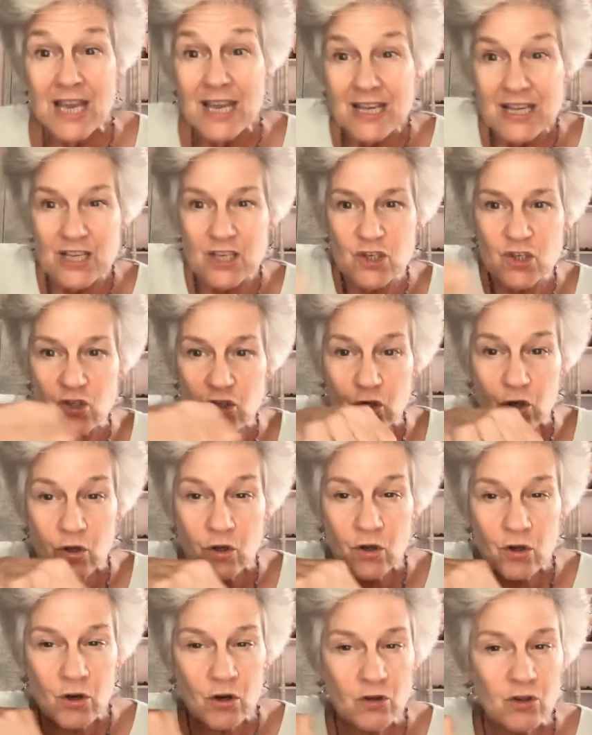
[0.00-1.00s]
he
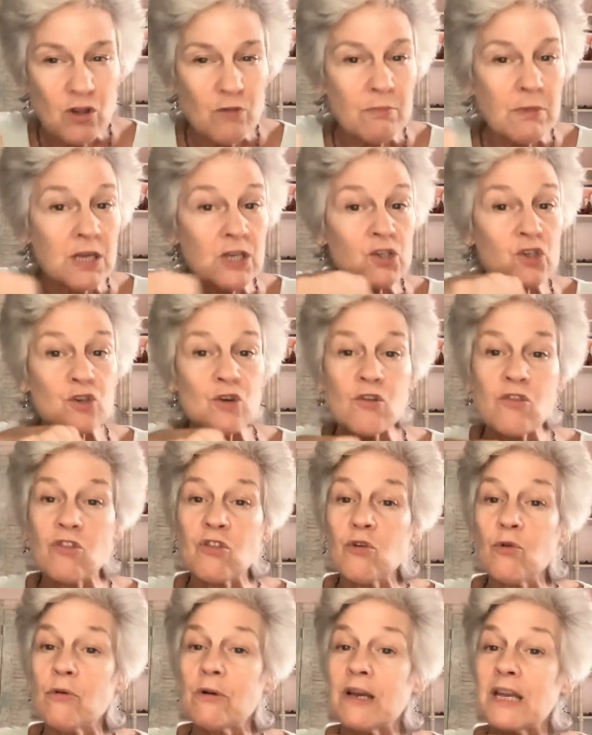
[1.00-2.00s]
stirred the mixture
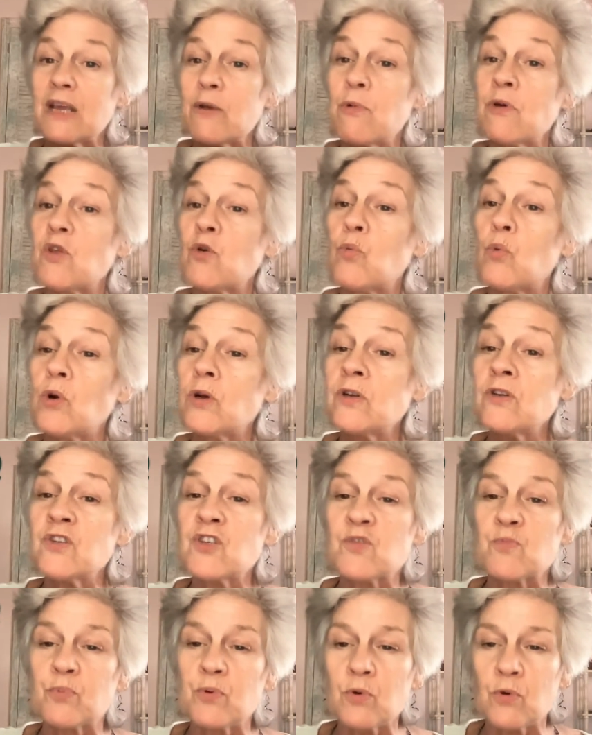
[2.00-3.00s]
thoroughly with a wooden
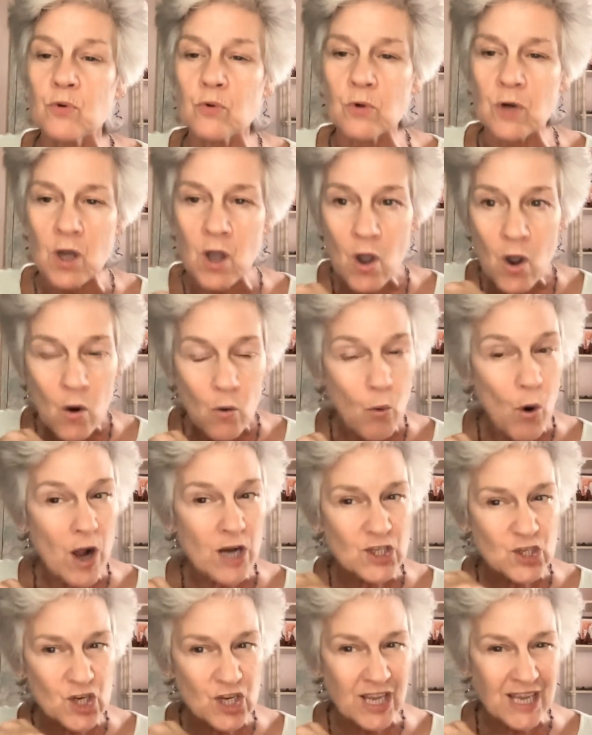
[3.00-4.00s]
spoon,
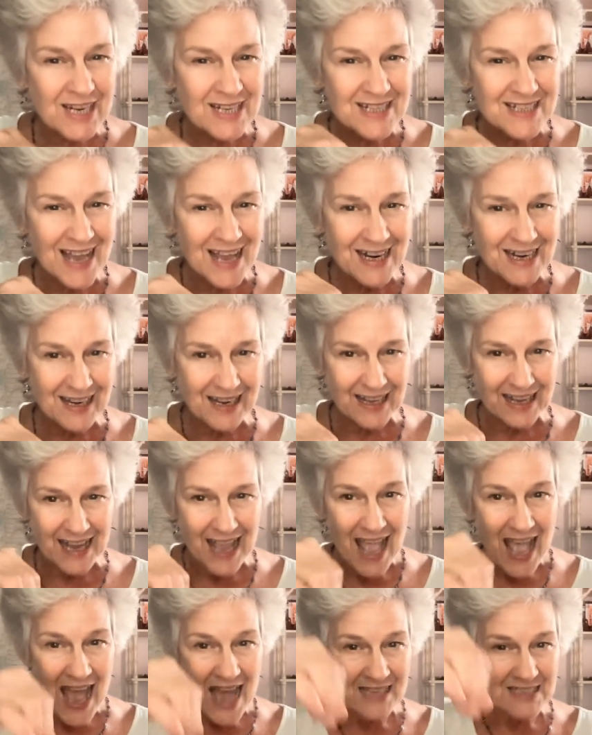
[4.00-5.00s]
watching intently
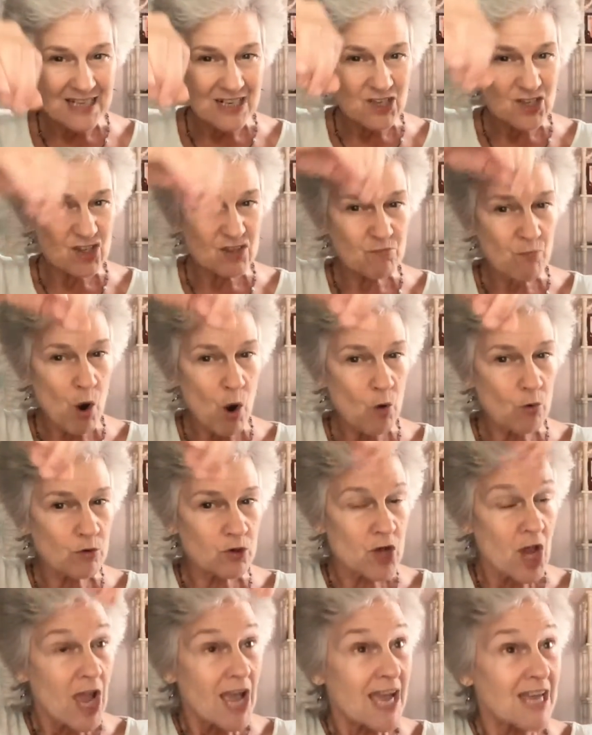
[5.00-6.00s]
as it smoked
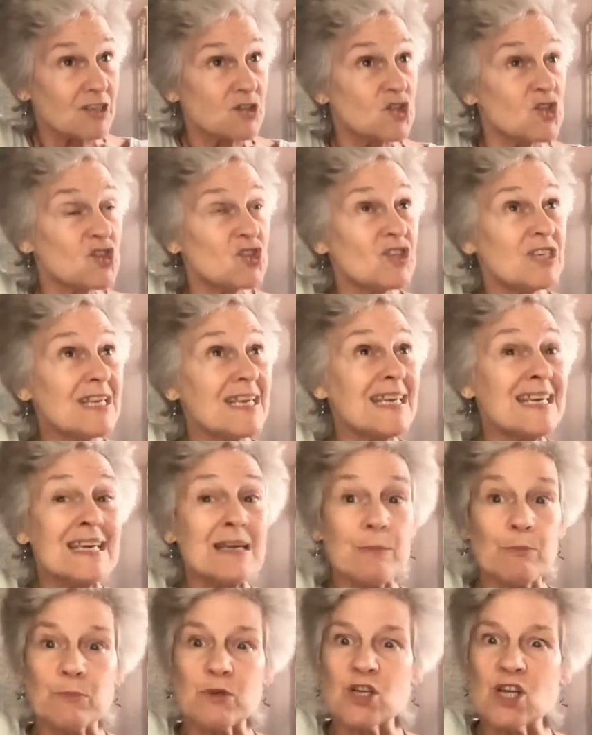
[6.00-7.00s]
and
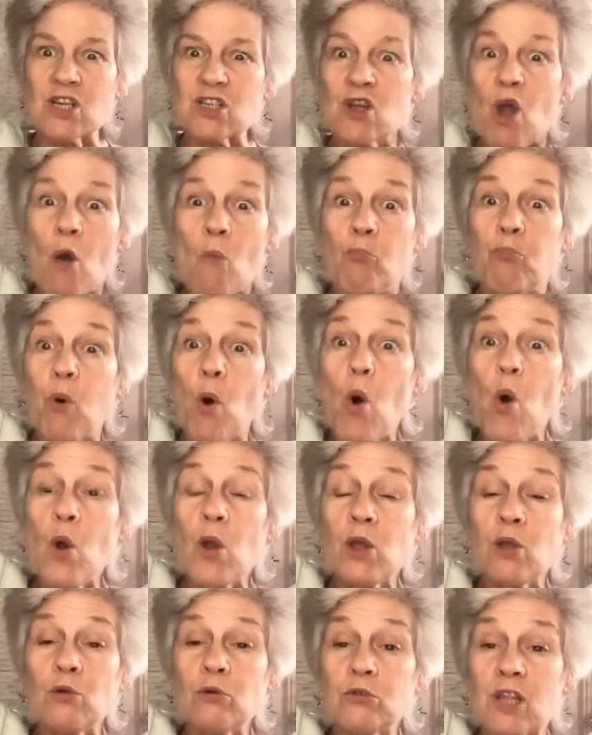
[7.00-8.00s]
steamed and
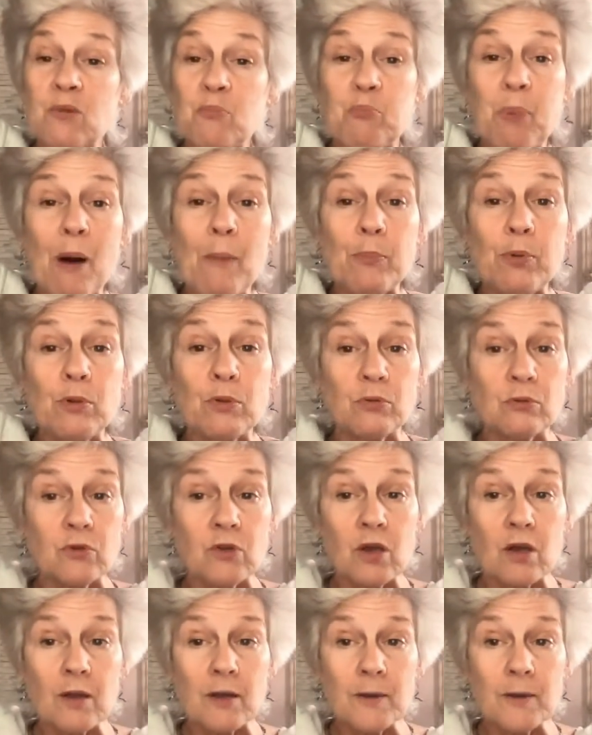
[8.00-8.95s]
boiled and bubbled.